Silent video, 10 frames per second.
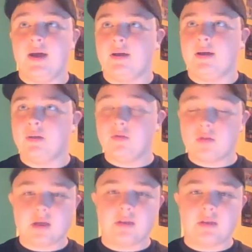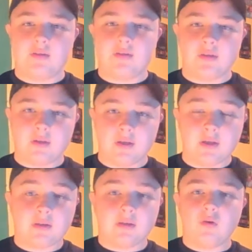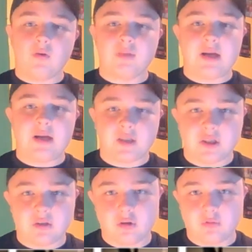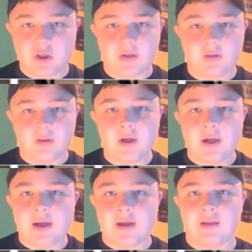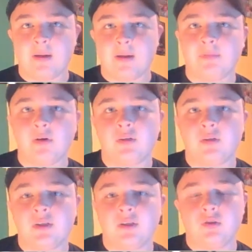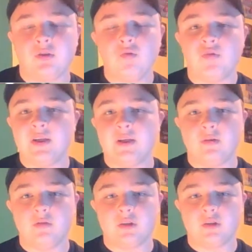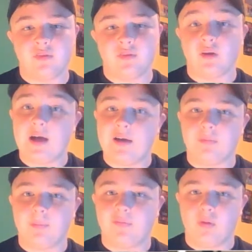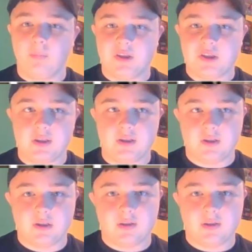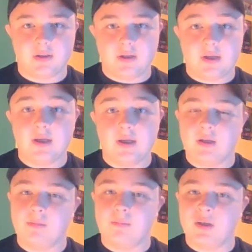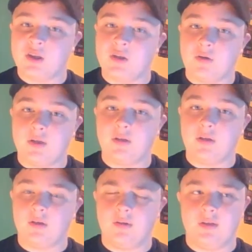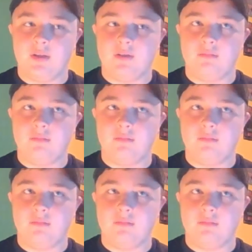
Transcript: You can even go on Metallica's YouTube channel, and they uploaded 2 videos of their live performances in Minnesota, in